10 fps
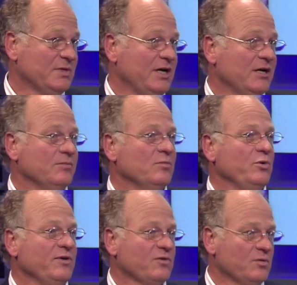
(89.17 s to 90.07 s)

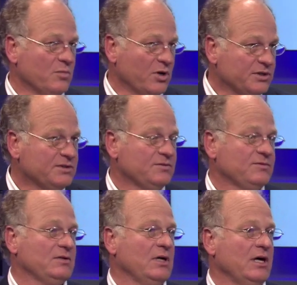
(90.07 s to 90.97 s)
We've
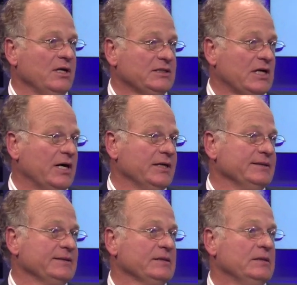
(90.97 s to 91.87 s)

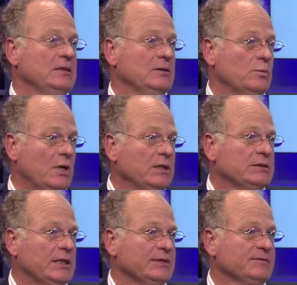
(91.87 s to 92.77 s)
commoditized
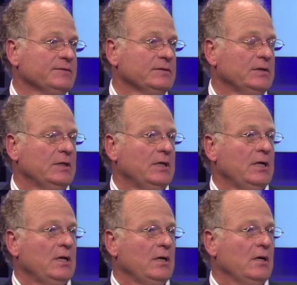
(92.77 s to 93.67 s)
wildlife.
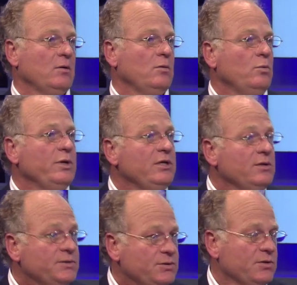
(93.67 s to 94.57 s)

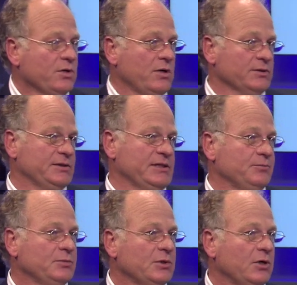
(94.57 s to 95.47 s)
We're used to the
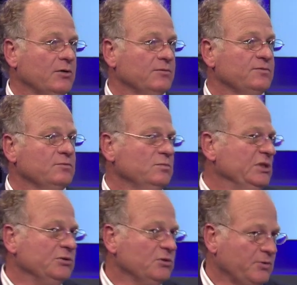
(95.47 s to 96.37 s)
concept of
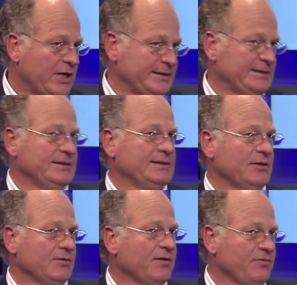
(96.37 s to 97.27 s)
mineral rights in
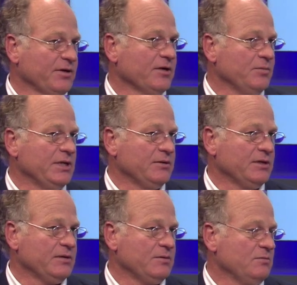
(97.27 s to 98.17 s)
South Africa
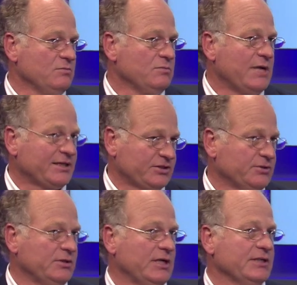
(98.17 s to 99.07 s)
being
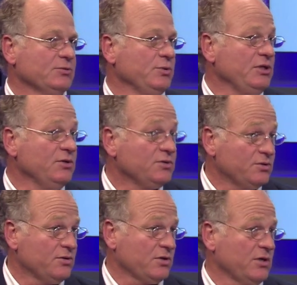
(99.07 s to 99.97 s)
nationalized. We're
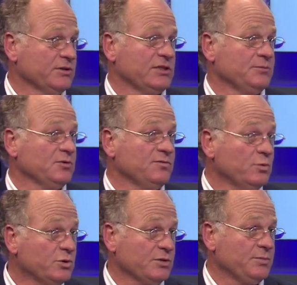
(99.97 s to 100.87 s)
used to the concept of
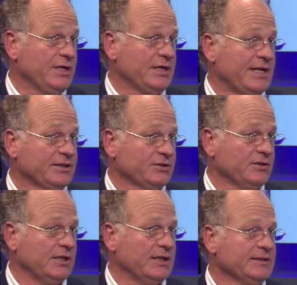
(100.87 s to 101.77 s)
water being
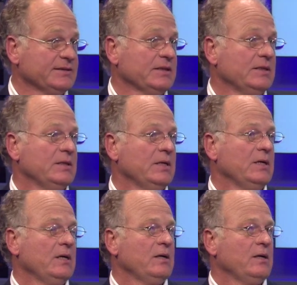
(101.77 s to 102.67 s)
nationalized.
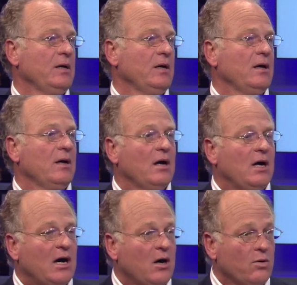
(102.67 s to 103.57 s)

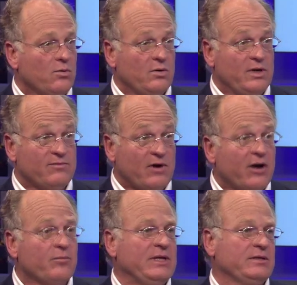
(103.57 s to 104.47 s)
Our
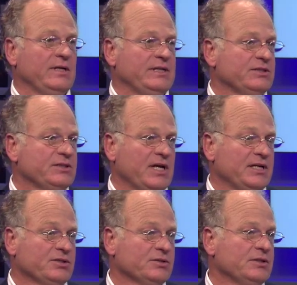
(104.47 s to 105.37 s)
environmental
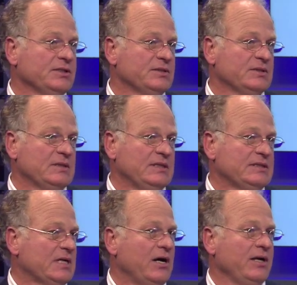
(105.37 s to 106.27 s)
legislation is
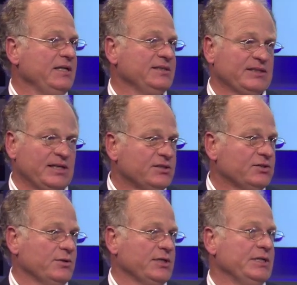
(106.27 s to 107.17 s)
entirely
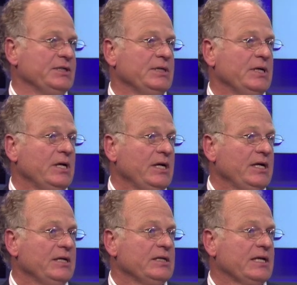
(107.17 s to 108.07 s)
schizoid
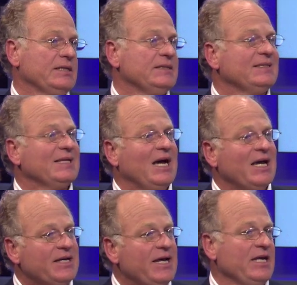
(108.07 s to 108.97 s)
in that it's
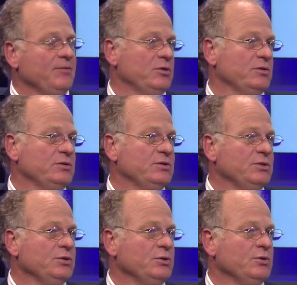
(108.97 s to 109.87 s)
unable
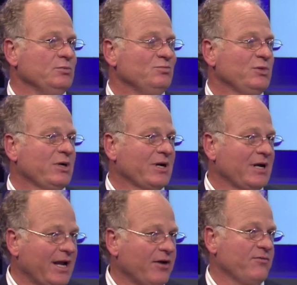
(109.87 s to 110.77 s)
to
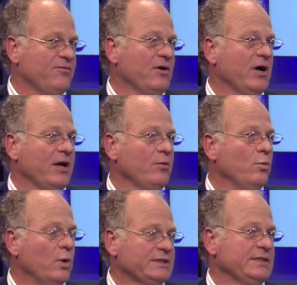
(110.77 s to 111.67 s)
clarify
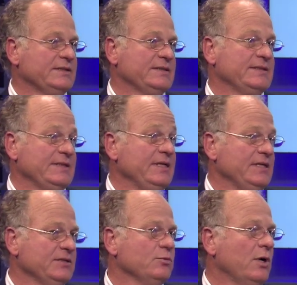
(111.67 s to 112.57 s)
what it
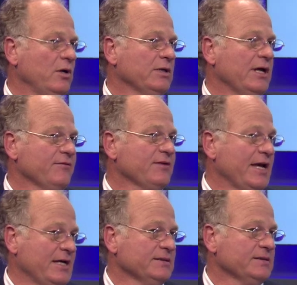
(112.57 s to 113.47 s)
sees wildlife
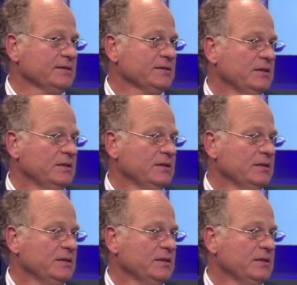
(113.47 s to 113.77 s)
as.